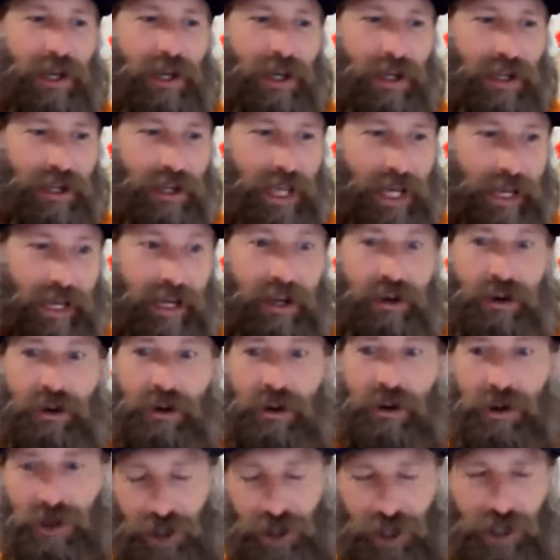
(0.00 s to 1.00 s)
like
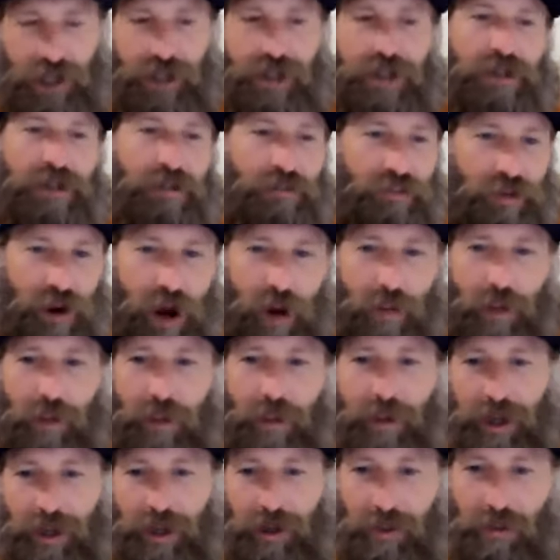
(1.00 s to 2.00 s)
inertia is
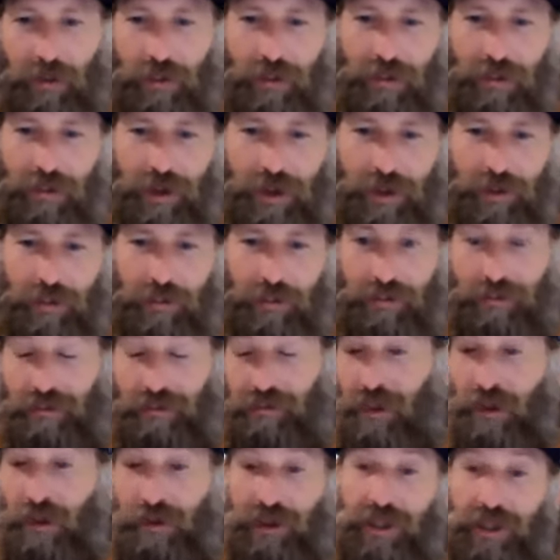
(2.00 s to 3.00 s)
probably your your
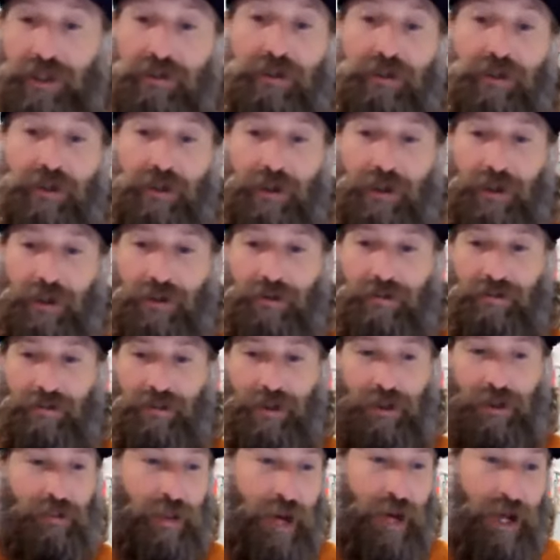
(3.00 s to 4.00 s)
most difficult
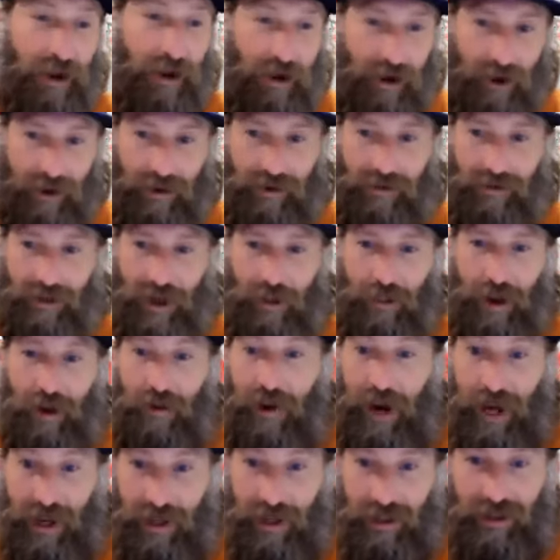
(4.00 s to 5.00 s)
competitor. Yes. Am I
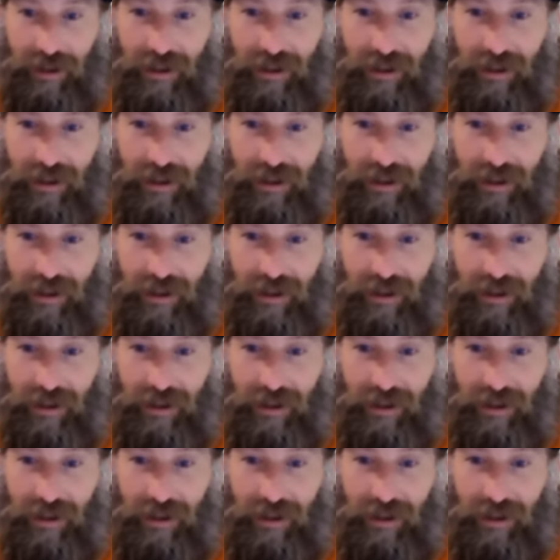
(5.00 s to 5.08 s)
right?